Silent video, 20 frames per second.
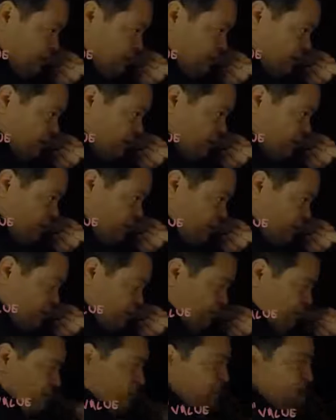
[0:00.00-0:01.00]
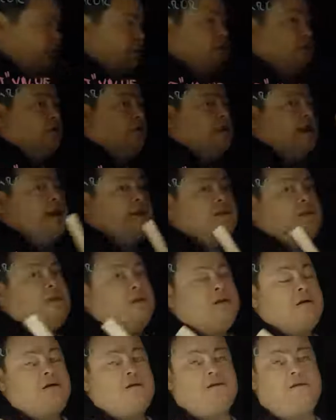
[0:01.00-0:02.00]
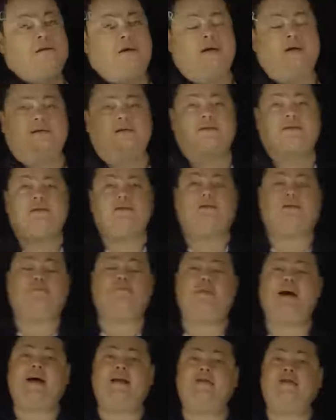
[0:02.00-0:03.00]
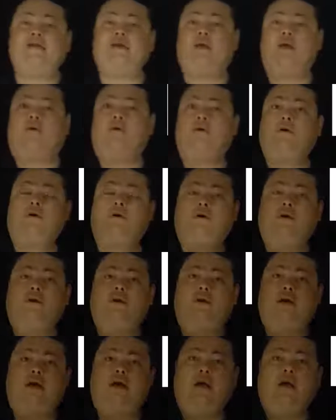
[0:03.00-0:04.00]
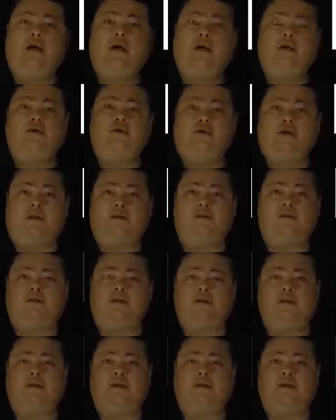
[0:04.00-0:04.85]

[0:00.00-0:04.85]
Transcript: are down here. That is a systematic error, and you can see